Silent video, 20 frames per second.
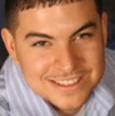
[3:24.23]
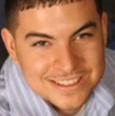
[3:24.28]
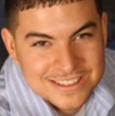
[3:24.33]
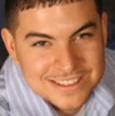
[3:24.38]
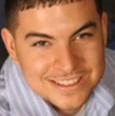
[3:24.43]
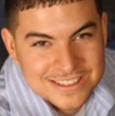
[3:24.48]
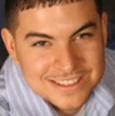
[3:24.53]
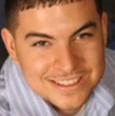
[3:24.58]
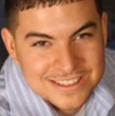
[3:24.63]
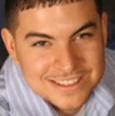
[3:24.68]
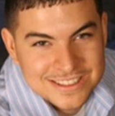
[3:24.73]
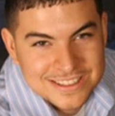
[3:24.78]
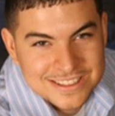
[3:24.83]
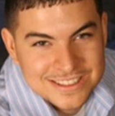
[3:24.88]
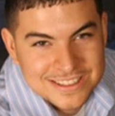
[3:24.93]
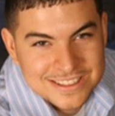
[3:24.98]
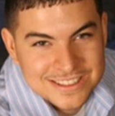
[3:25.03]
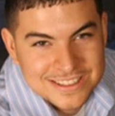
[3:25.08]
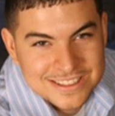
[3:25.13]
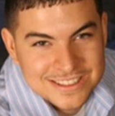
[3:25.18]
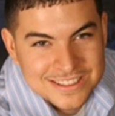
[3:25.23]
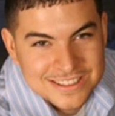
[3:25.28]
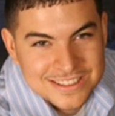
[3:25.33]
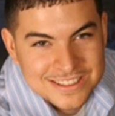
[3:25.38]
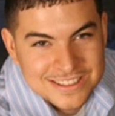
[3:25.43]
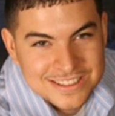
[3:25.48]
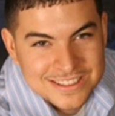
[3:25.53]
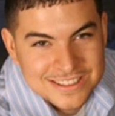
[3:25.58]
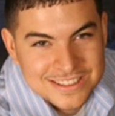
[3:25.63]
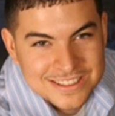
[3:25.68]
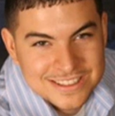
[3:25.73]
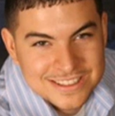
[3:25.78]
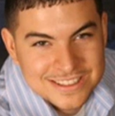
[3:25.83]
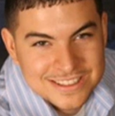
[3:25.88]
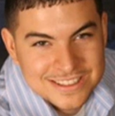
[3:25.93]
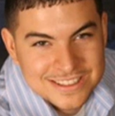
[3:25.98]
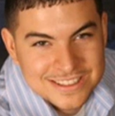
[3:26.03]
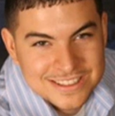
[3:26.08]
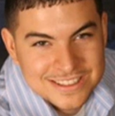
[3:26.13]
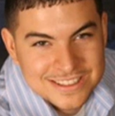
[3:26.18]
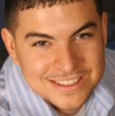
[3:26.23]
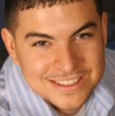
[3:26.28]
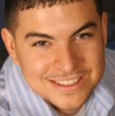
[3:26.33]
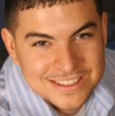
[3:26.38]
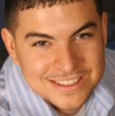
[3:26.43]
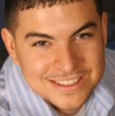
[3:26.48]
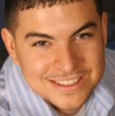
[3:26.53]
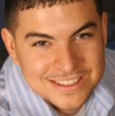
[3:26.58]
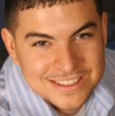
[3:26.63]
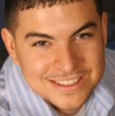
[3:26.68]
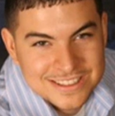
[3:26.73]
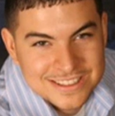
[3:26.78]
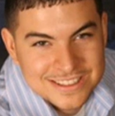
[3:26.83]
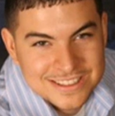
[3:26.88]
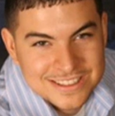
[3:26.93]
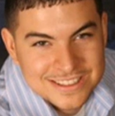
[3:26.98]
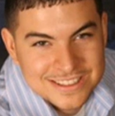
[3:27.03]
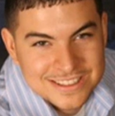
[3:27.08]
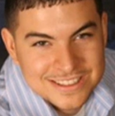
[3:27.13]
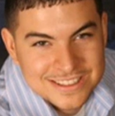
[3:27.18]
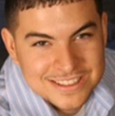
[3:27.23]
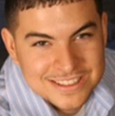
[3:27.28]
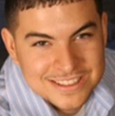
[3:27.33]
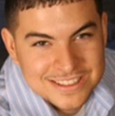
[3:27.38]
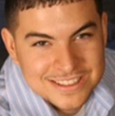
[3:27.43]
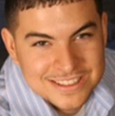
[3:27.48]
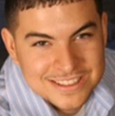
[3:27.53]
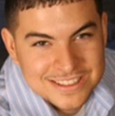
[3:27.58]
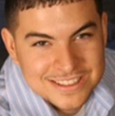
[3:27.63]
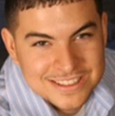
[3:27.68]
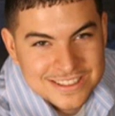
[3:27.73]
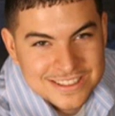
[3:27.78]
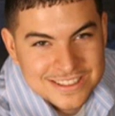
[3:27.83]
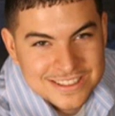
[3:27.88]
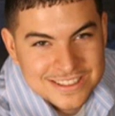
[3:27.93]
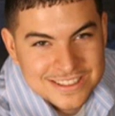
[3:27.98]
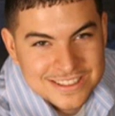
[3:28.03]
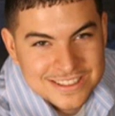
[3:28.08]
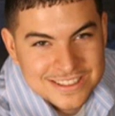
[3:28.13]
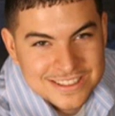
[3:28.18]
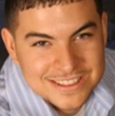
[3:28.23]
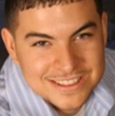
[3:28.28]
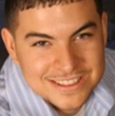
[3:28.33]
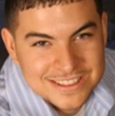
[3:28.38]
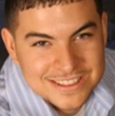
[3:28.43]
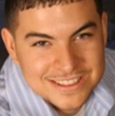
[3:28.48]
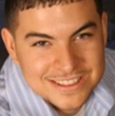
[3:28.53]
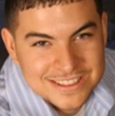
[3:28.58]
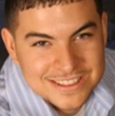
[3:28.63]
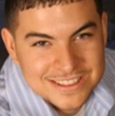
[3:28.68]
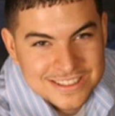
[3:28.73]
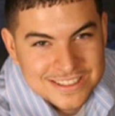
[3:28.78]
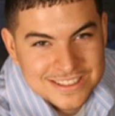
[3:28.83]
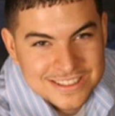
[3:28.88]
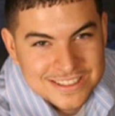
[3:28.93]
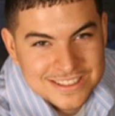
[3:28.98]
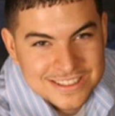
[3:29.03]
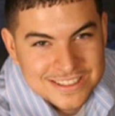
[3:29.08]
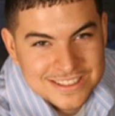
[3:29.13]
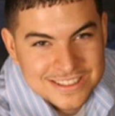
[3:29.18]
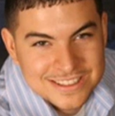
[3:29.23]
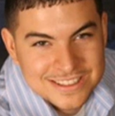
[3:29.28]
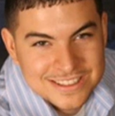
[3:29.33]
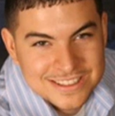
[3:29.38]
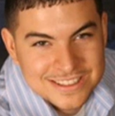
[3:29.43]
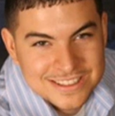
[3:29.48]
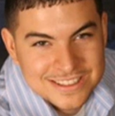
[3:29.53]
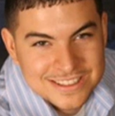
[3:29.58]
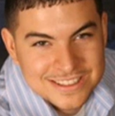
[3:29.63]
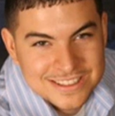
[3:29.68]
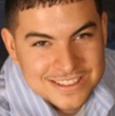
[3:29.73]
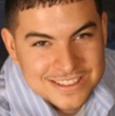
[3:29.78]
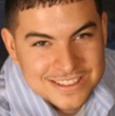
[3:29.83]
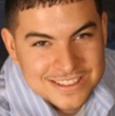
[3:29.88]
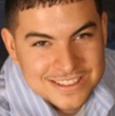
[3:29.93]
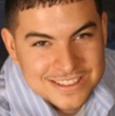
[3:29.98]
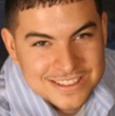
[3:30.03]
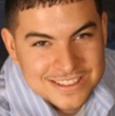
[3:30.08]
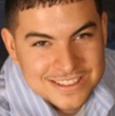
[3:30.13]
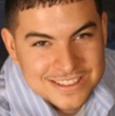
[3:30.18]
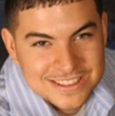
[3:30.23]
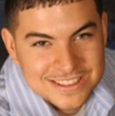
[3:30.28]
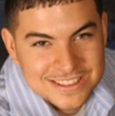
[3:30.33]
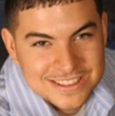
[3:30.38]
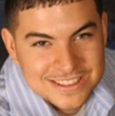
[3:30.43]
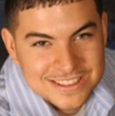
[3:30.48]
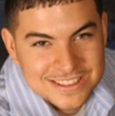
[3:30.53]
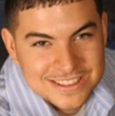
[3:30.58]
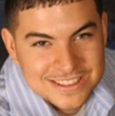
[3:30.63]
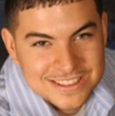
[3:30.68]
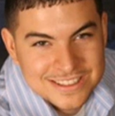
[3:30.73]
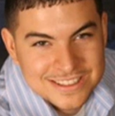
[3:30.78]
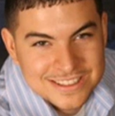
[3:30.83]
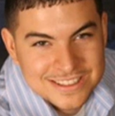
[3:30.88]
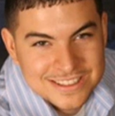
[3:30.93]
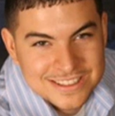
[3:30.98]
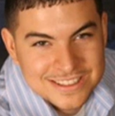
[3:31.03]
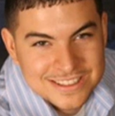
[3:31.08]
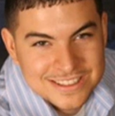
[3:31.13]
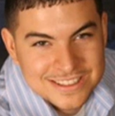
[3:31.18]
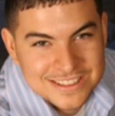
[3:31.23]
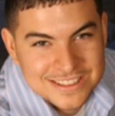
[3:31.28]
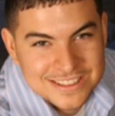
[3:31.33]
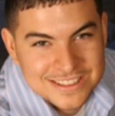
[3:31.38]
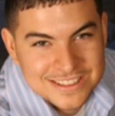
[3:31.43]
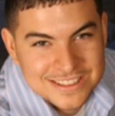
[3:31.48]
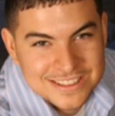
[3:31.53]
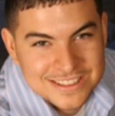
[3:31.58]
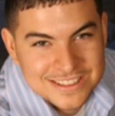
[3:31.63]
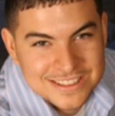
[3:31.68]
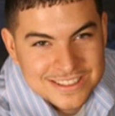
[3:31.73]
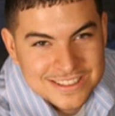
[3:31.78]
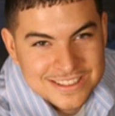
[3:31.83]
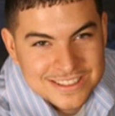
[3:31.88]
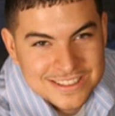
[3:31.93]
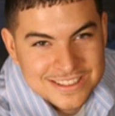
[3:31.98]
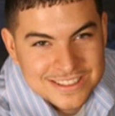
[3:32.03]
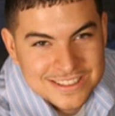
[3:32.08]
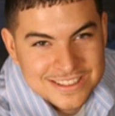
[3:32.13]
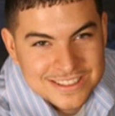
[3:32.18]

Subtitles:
This is a still picture; no speech is visible.